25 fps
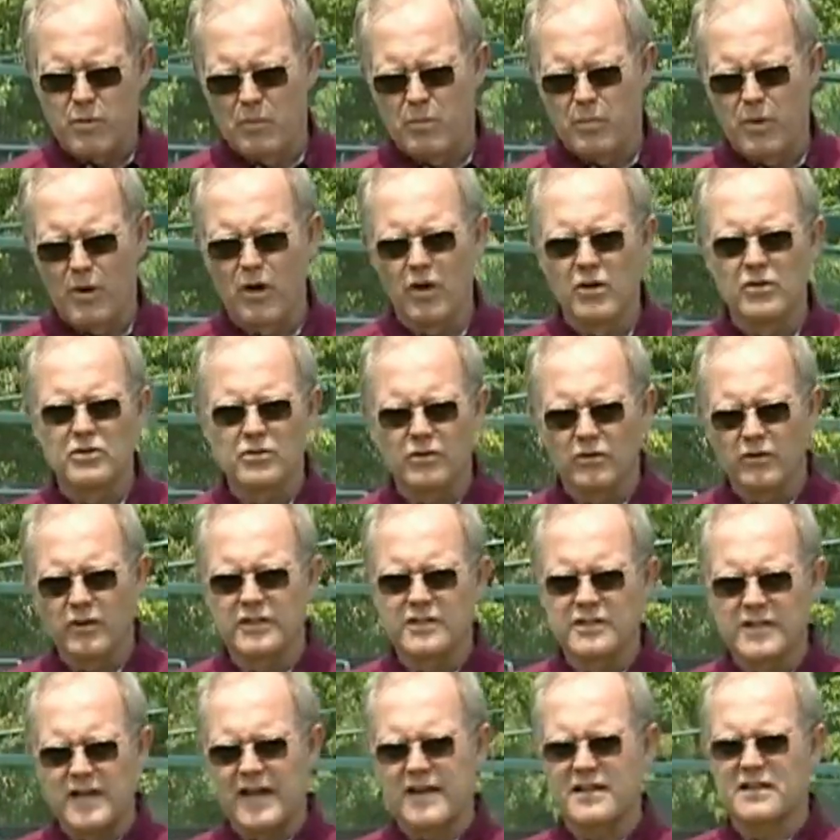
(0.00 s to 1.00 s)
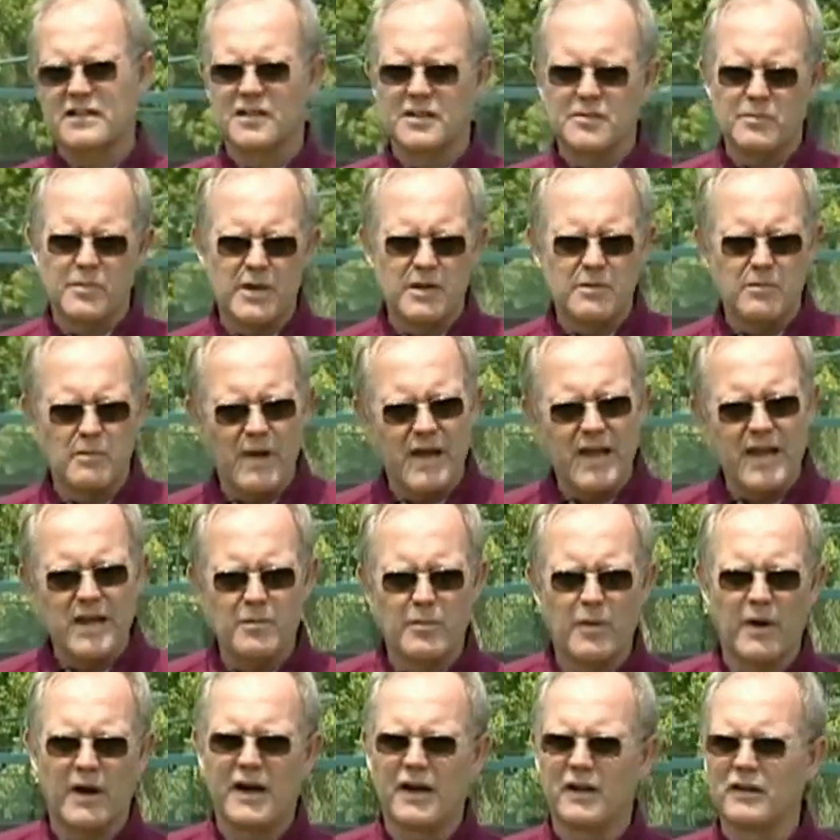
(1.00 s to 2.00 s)
proposal that's actually been
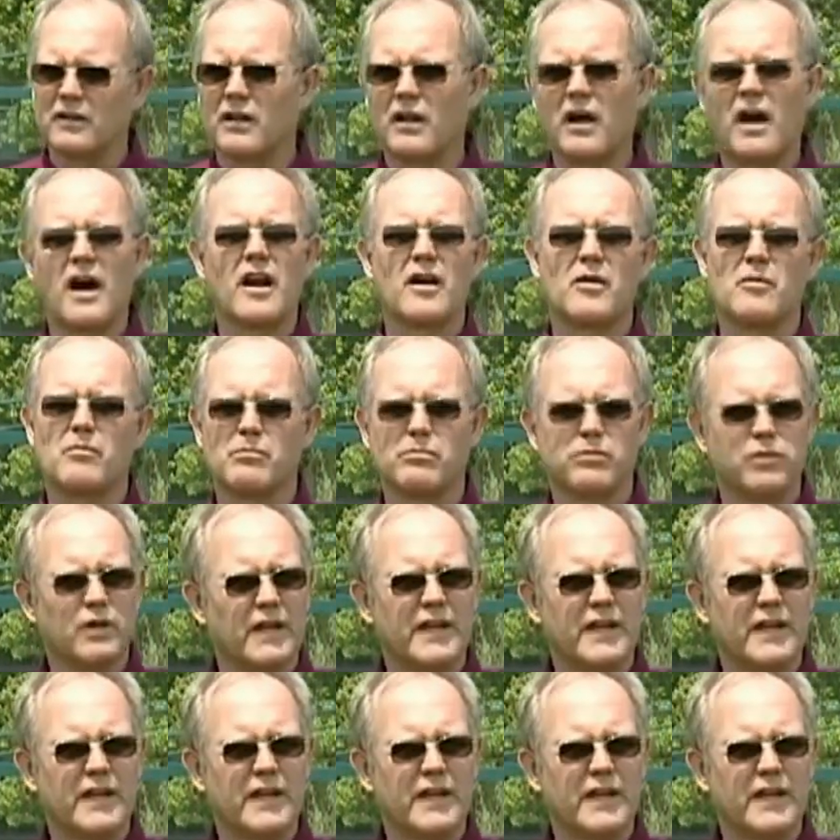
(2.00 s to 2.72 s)
made by a lot of